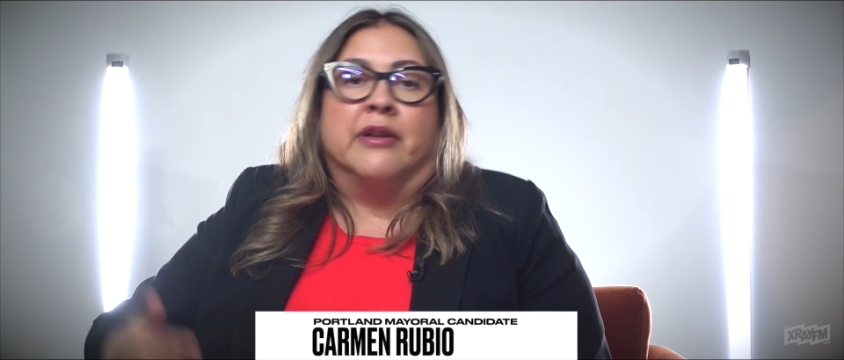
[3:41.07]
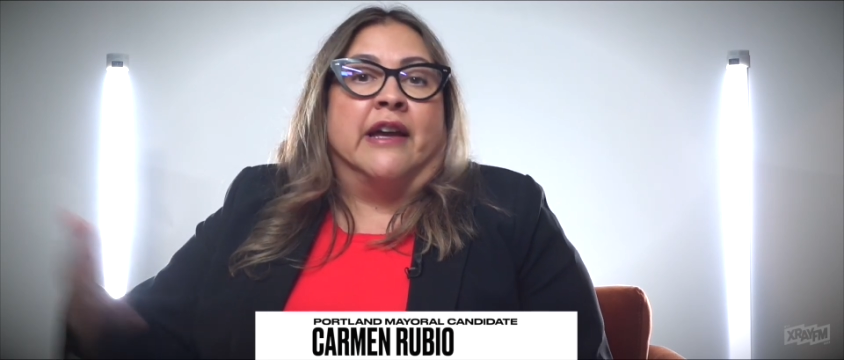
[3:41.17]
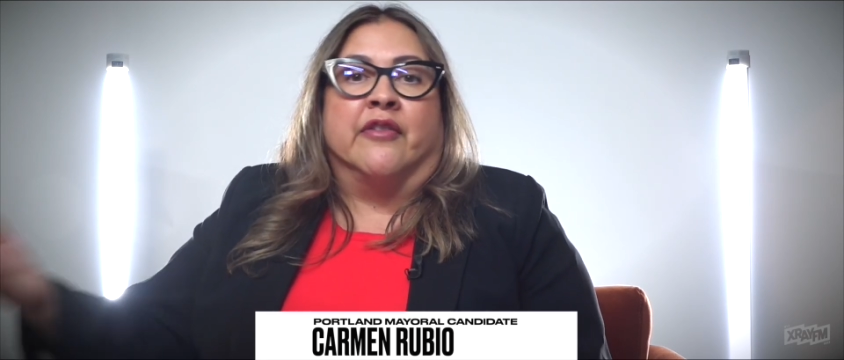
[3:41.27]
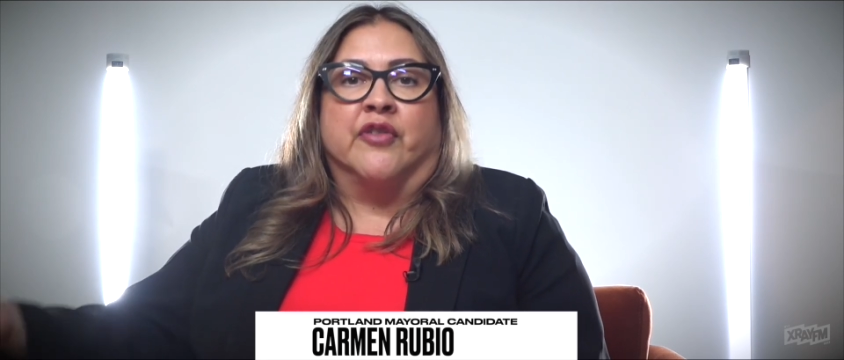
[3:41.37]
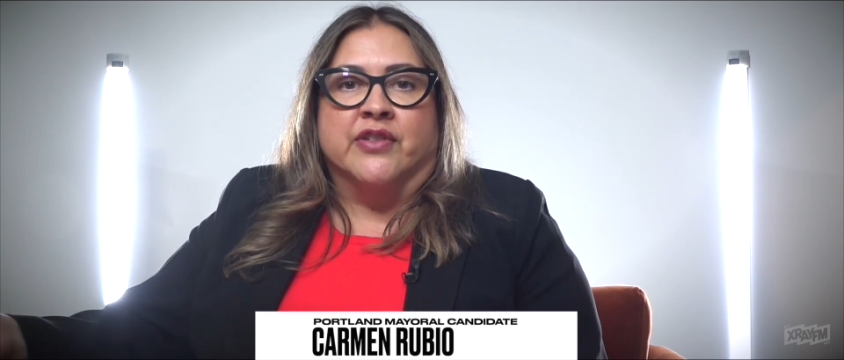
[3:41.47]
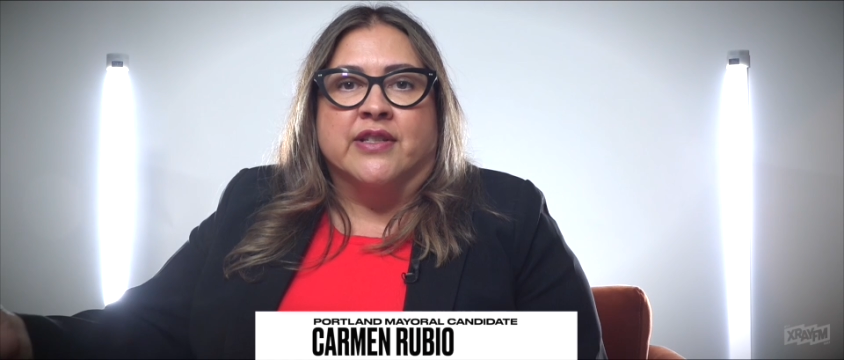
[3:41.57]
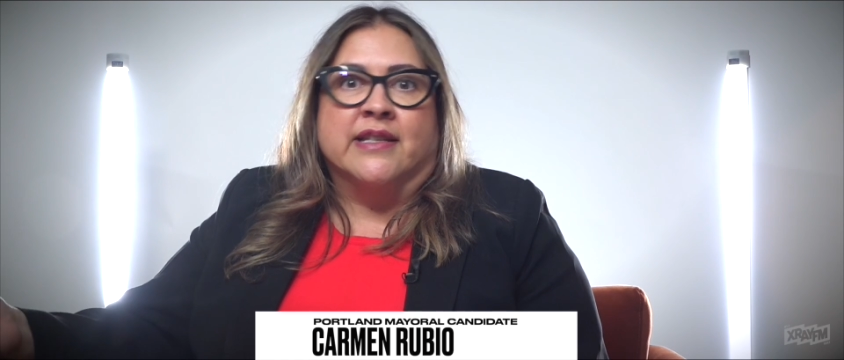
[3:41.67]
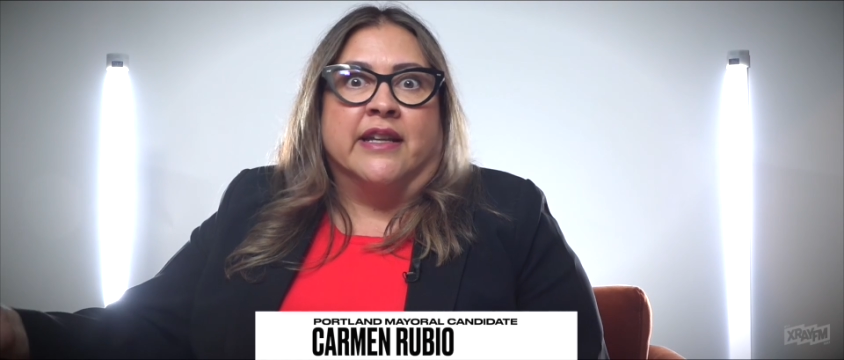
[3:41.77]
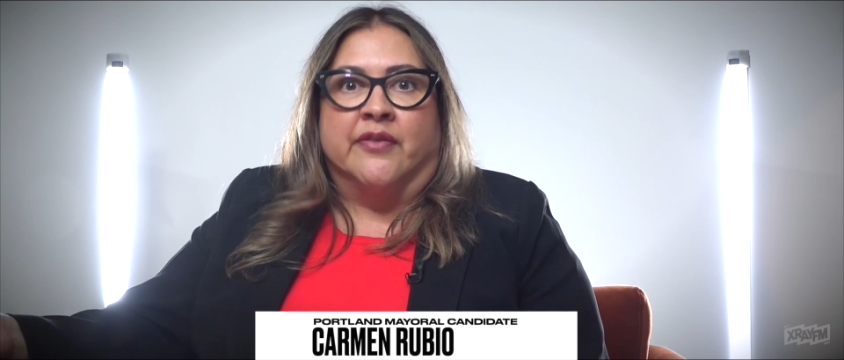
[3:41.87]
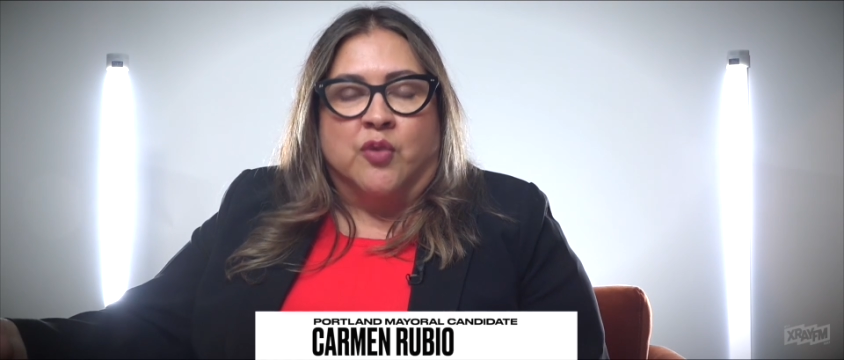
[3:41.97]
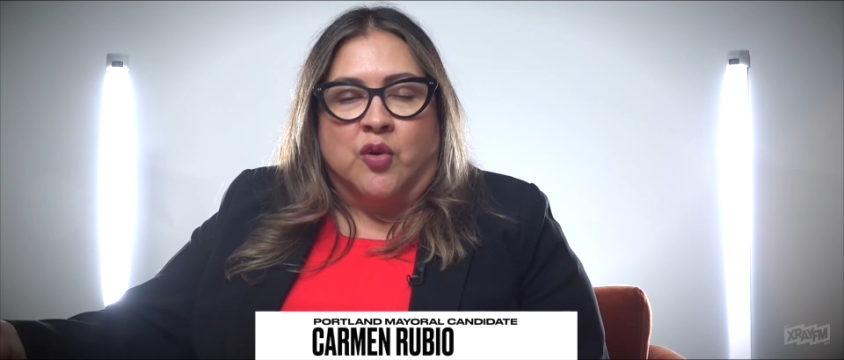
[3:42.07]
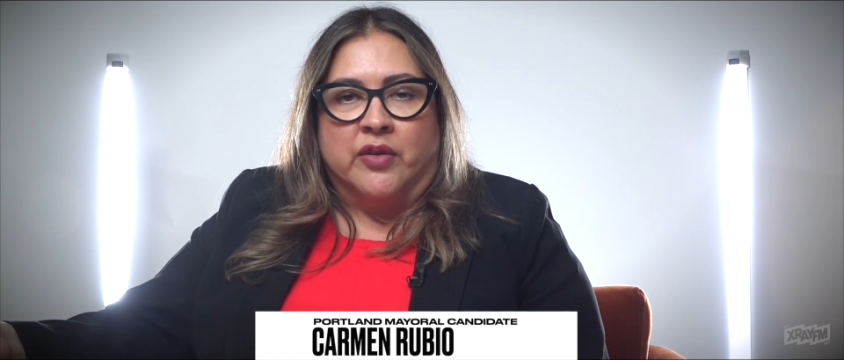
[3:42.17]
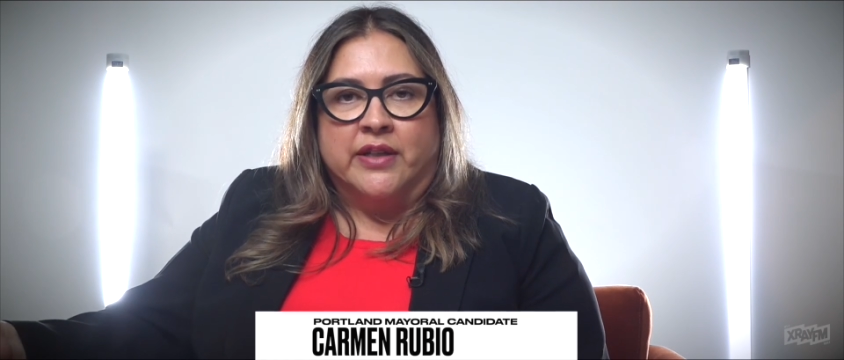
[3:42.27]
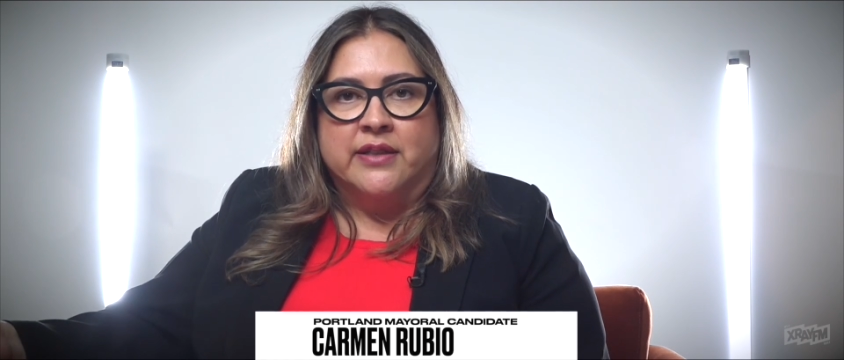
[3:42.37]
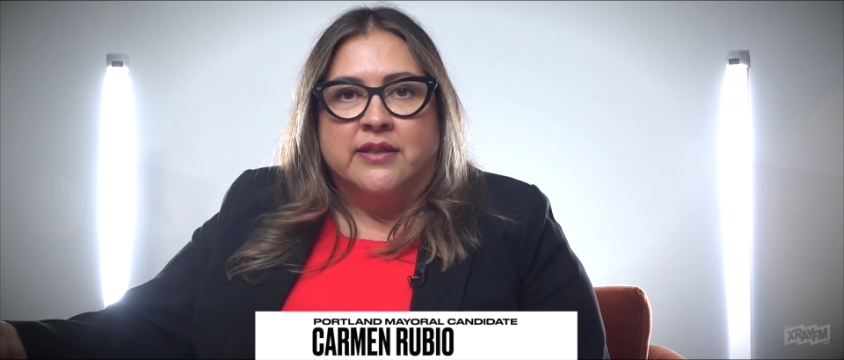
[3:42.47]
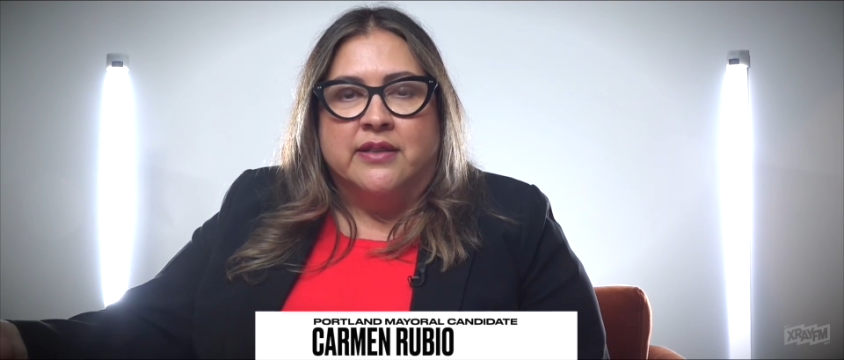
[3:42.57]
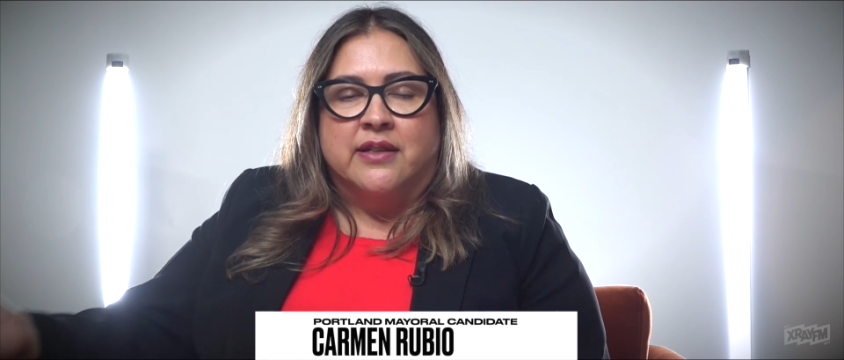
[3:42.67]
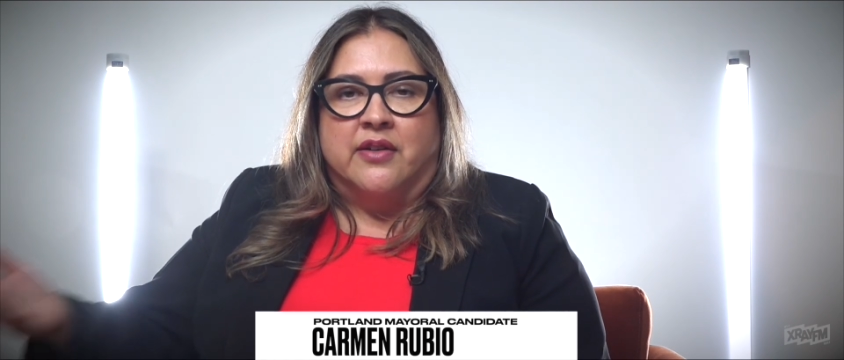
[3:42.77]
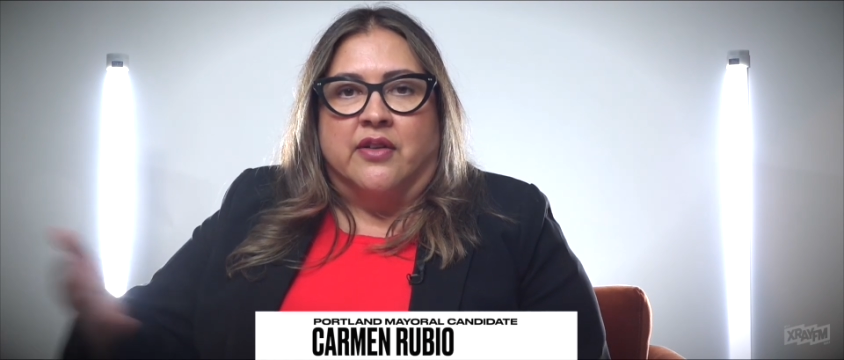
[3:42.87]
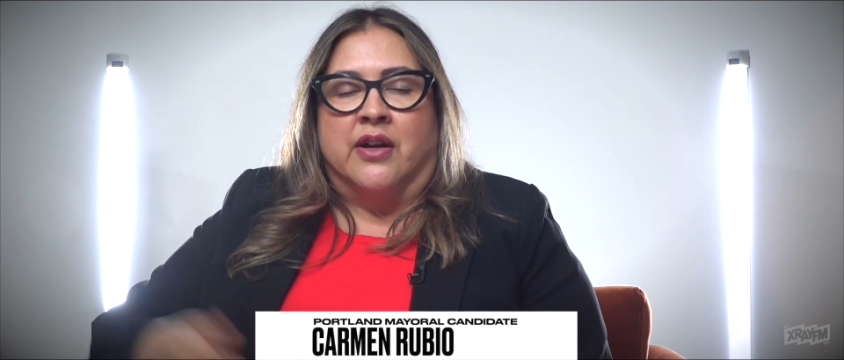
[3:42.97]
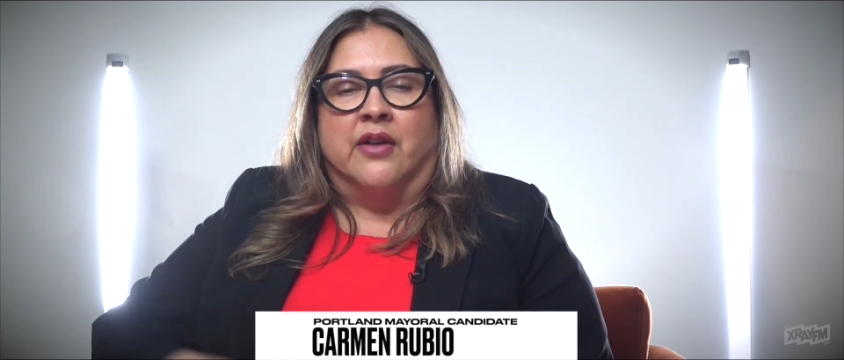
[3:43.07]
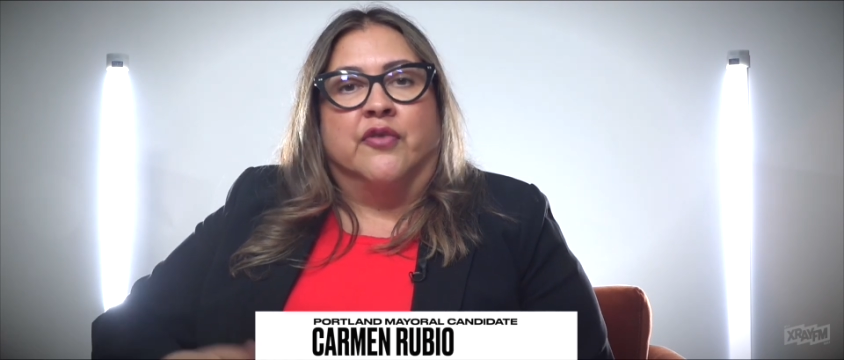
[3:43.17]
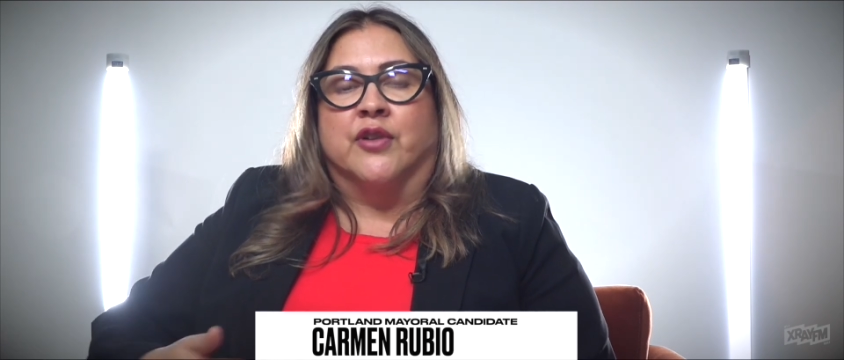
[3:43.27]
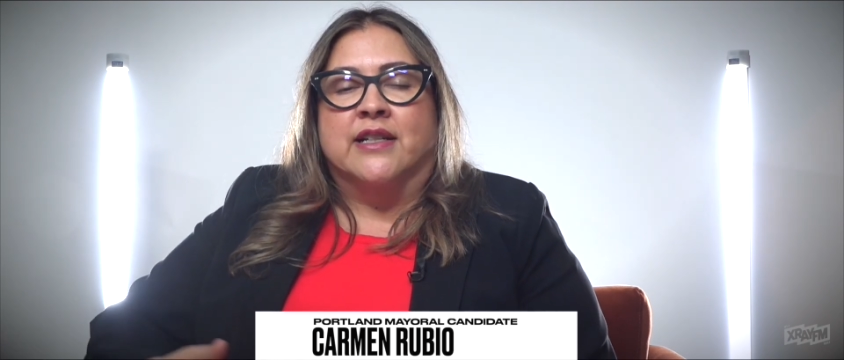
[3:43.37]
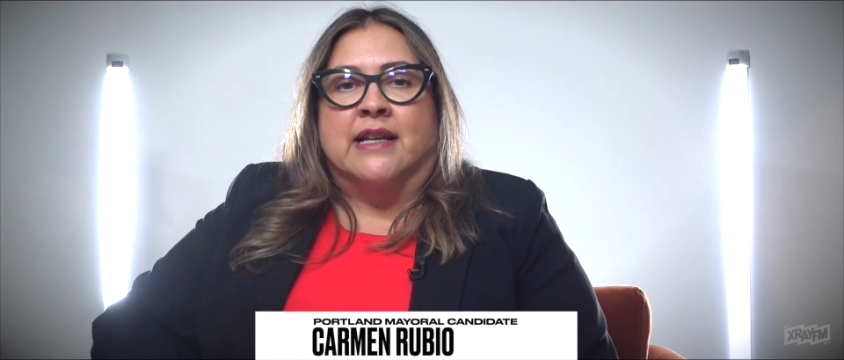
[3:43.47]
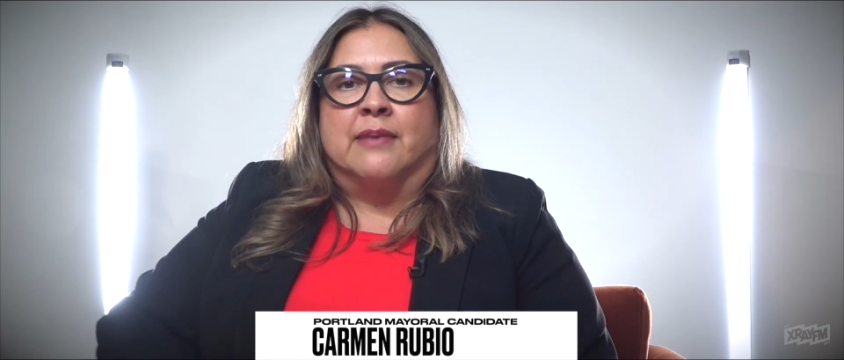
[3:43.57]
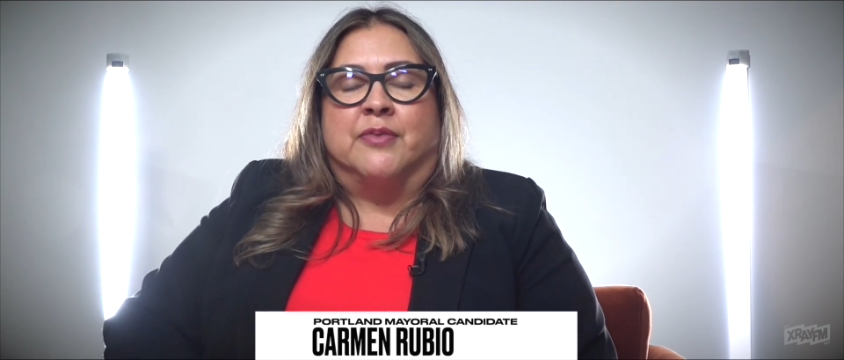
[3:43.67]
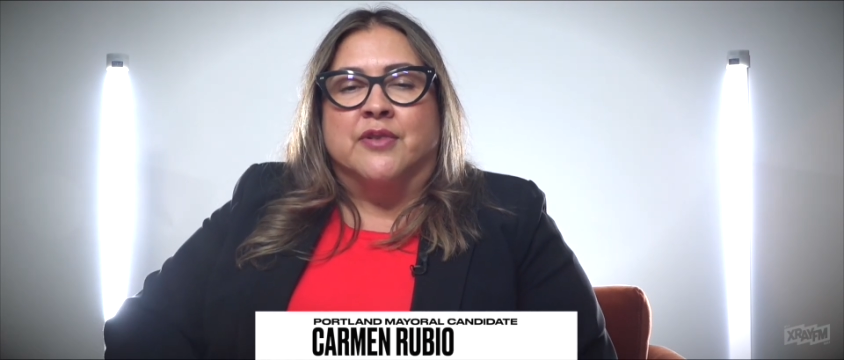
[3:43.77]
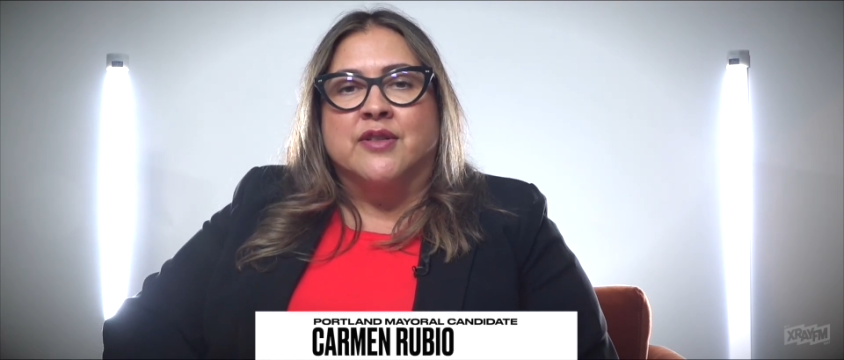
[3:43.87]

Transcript: plan for the city of Portland, for example.